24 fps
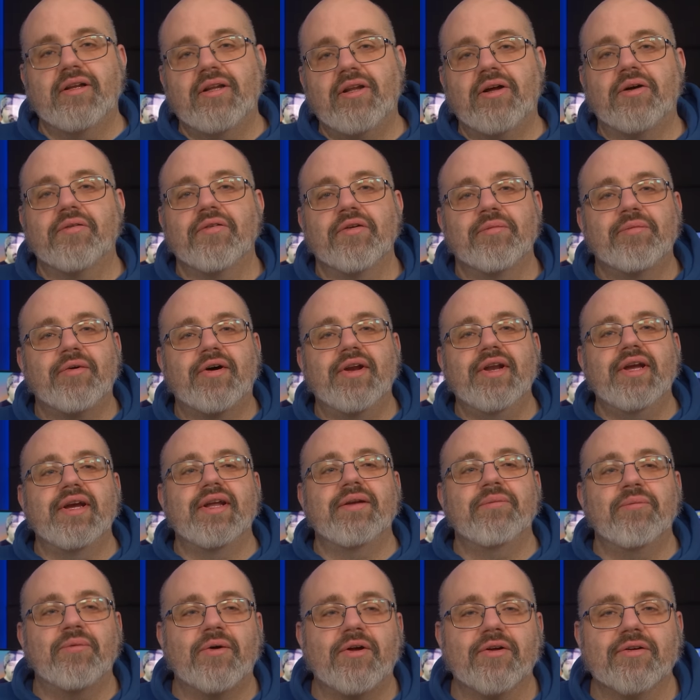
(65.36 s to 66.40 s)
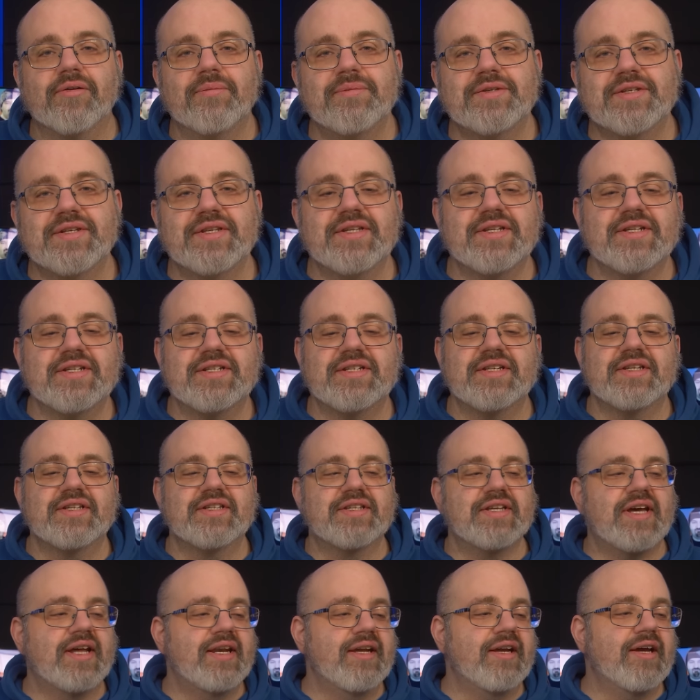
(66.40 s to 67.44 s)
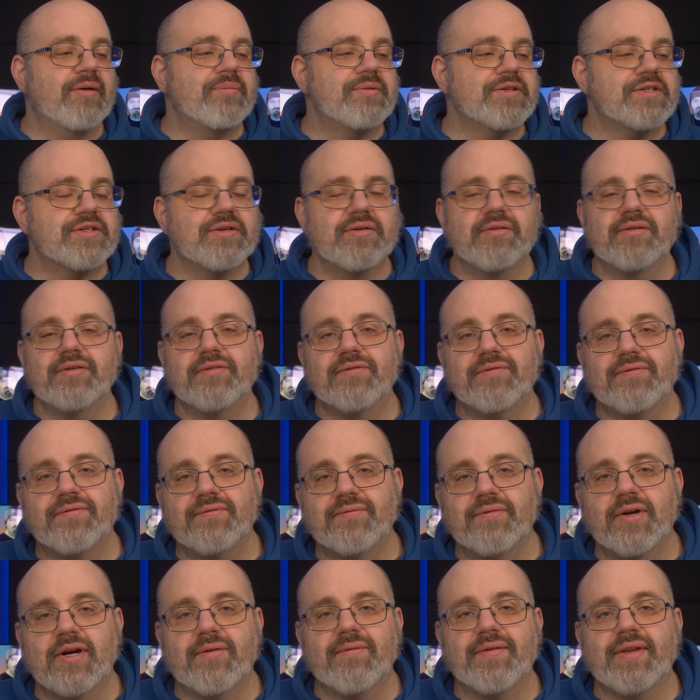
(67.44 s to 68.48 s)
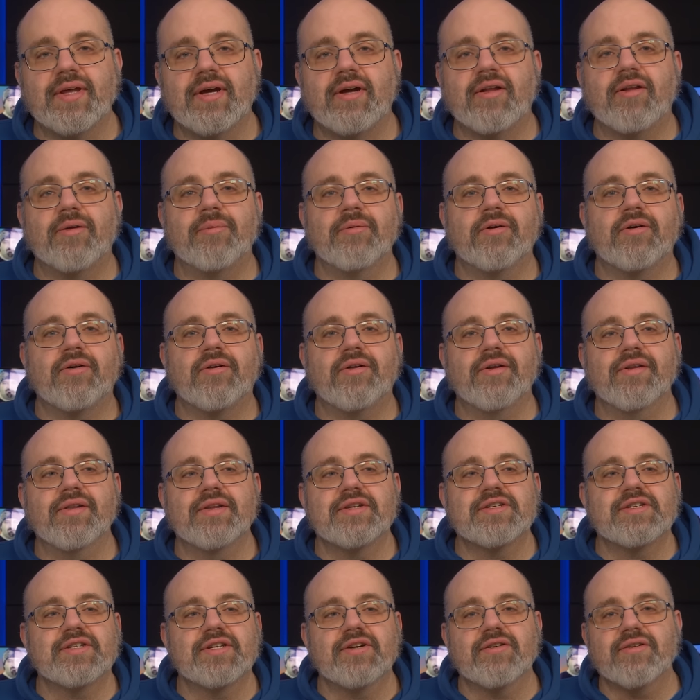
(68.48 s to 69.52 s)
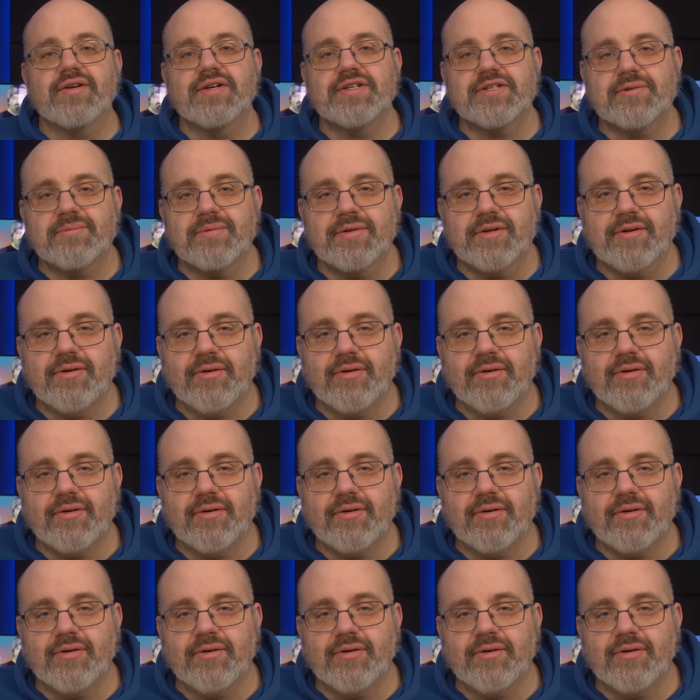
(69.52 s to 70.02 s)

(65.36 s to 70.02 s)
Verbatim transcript: Hello, everybody, and welcome to this exciting episode of whatever the hell I'm calling this series. I'm going to